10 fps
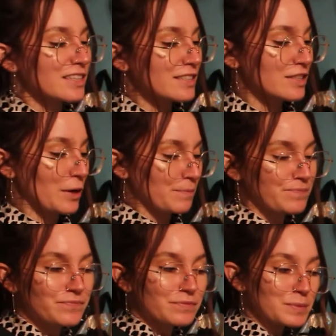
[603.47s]
So,
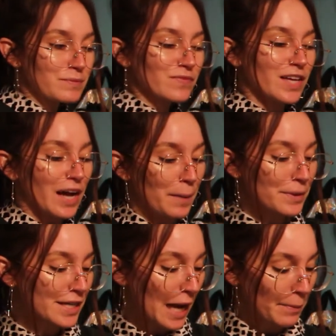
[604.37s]
I'm
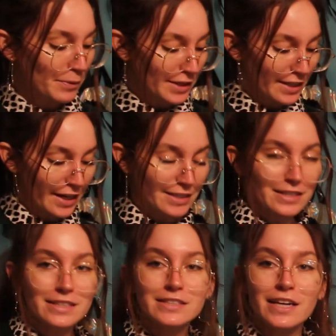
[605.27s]
pretty happy with it. I did
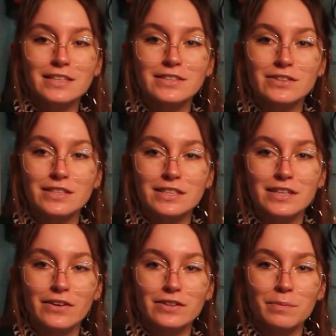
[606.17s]
this nice little
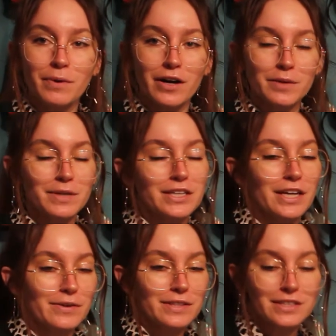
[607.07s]
detail on the bottom that you
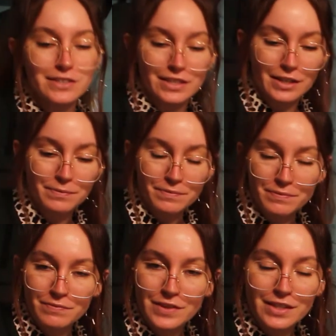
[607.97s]
can't really see.
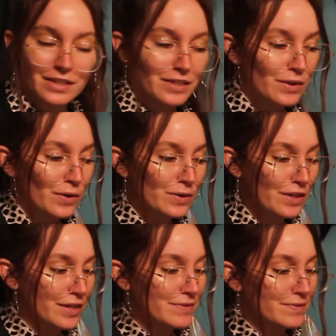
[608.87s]
Hold
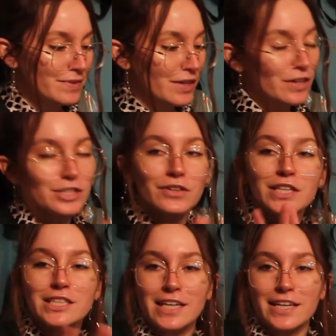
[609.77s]
on. I'll show you
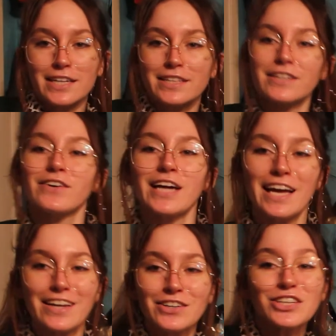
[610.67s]
in a second.
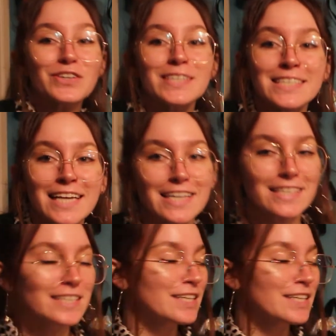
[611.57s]
Okay? I'll show you in a sec.